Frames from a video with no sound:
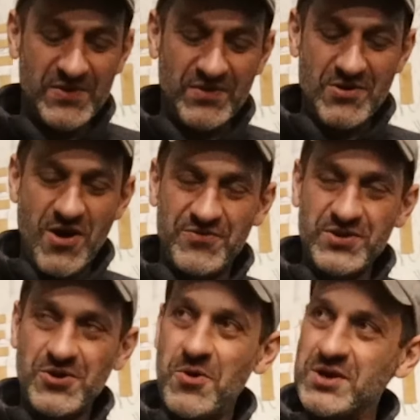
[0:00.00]
Very
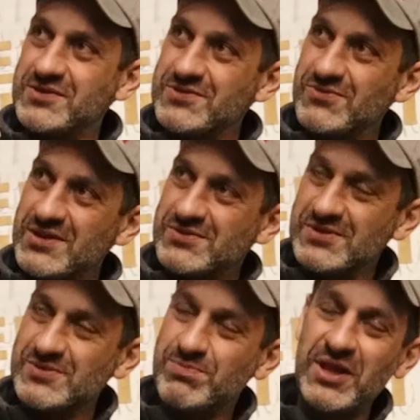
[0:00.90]
often, going to the
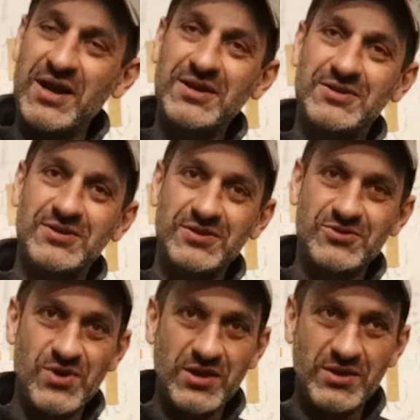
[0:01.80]
restaurant planning to
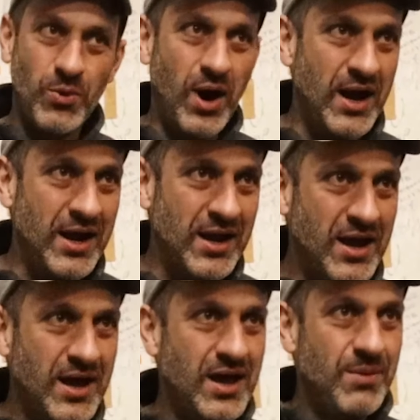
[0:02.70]
drink the wine,
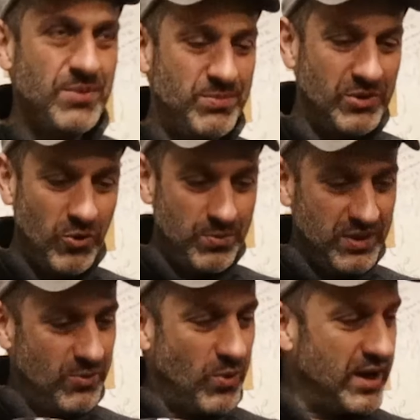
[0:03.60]
people
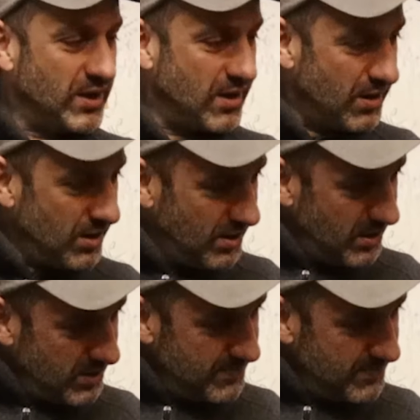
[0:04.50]
open the wine card,